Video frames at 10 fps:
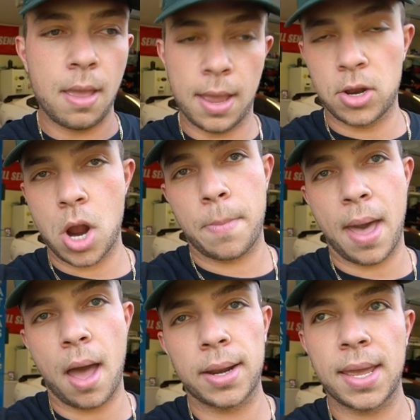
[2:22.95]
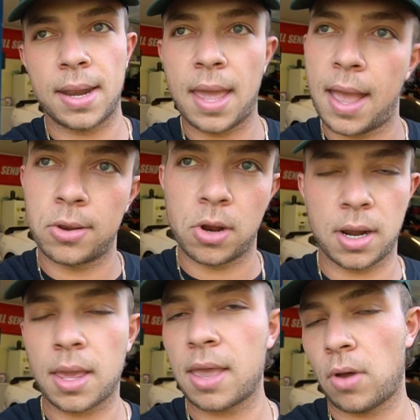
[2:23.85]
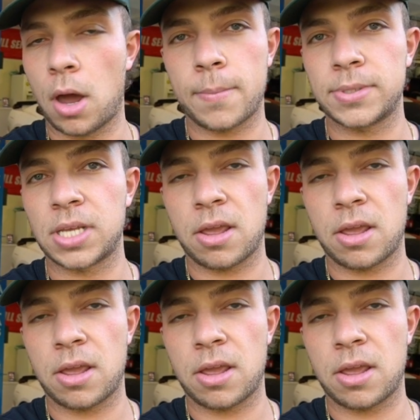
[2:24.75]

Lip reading: and you're about it and you're going to give 100%